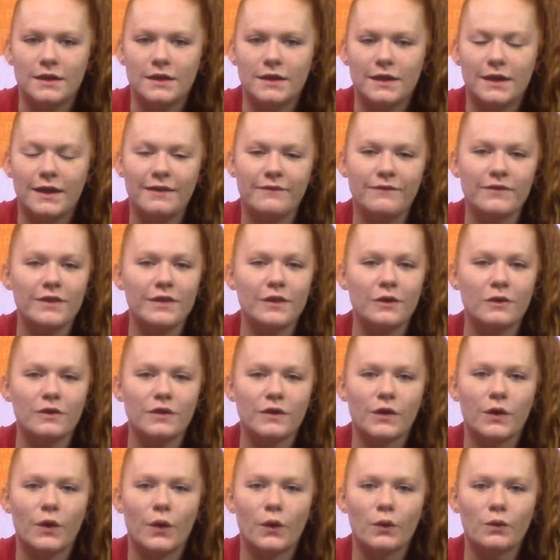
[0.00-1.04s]
Even though
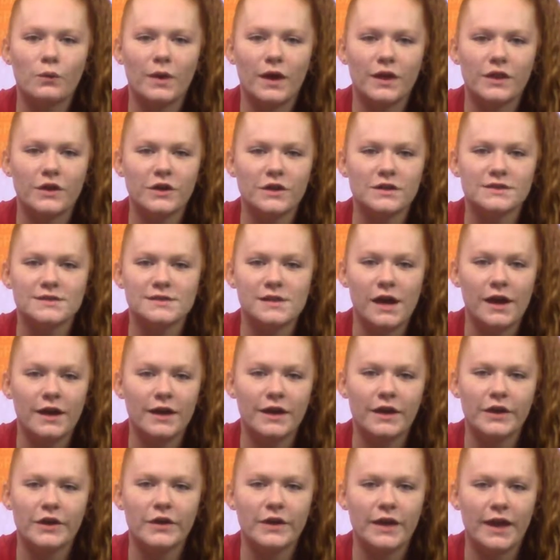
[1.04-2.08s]
the cold weather is not
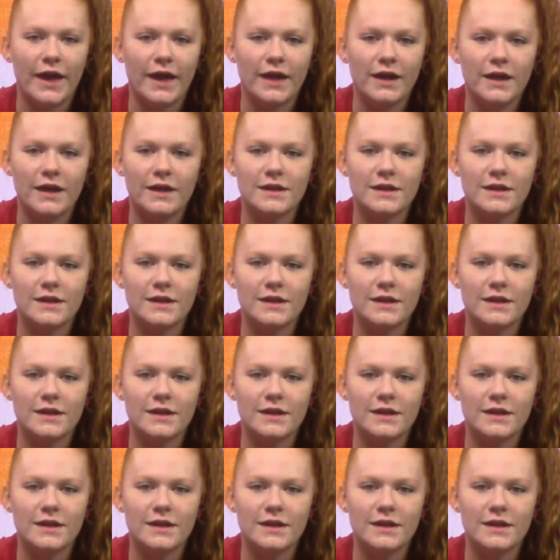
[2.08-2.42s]
here yet,